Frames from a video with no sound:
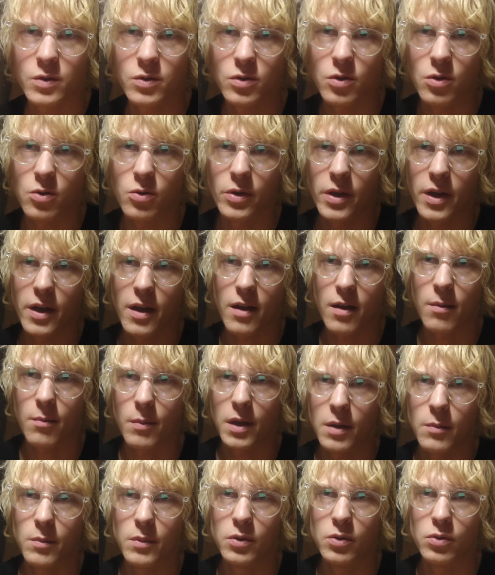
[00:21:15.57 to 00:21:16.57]
yeah,
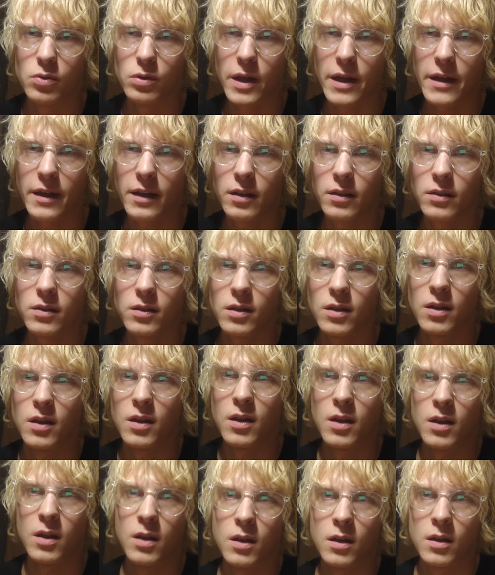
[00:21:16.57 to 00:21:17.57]
maybe you like it.
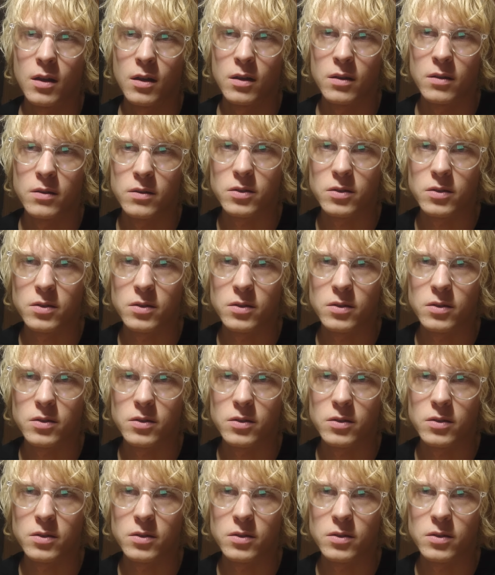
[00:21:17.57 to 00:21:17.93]
So